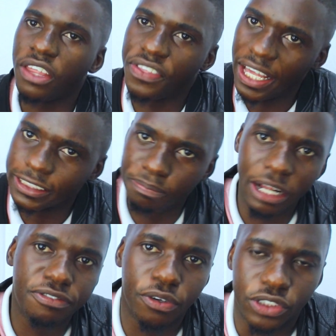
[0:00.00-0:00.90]
their
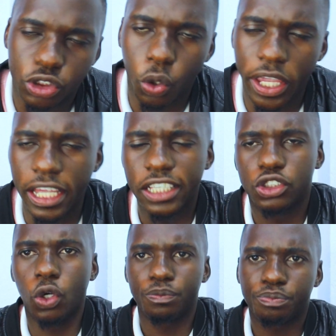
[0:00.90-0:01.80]
smartphones. Okay,
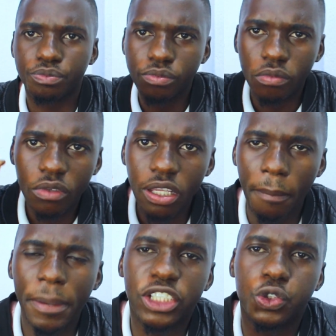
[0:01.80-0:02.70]
so
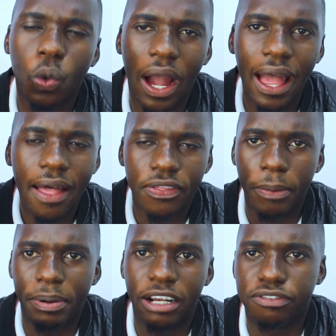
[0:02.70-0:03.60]
make sure
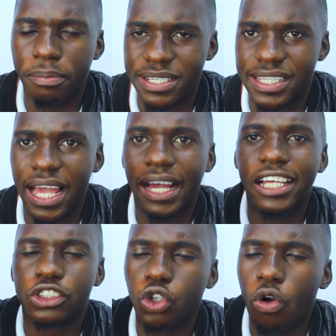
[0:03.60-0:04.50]
the platform is
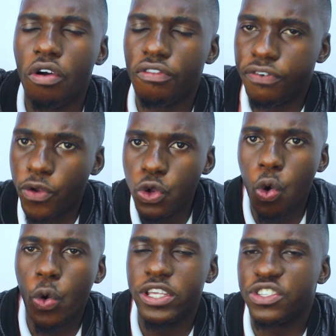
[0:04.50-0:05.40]
there. So for
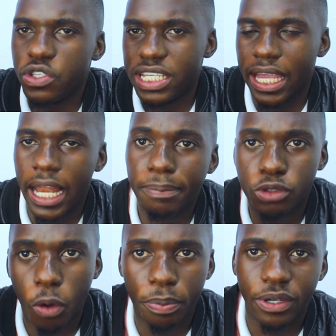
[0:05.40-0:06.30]
you who is using a
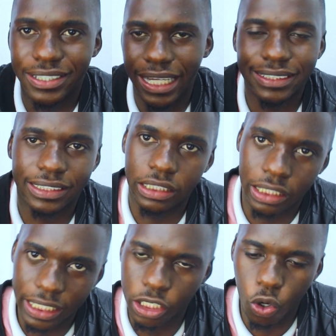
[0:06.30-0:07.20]
laptop, just
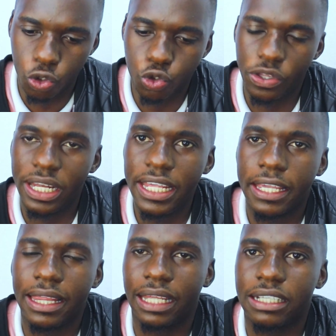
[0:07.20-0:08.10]
click onto the
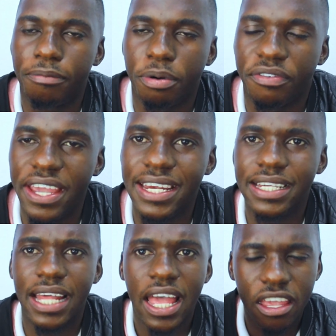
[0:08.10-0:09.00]
link that are
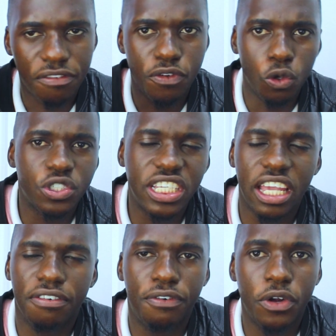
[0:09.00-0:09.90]
provided. If you're
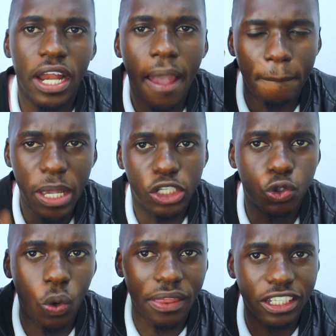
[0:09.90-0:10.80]
using a phone, make
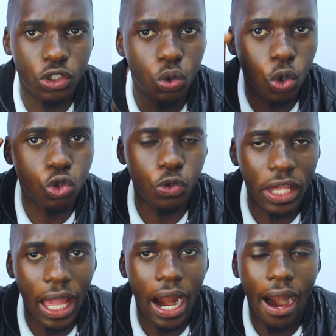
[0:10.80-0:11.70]
sure that you go to
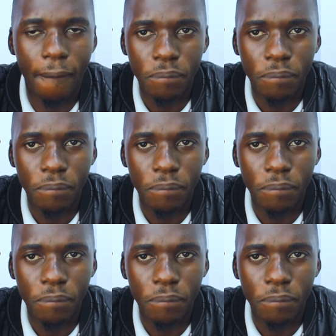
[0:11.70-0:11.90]
the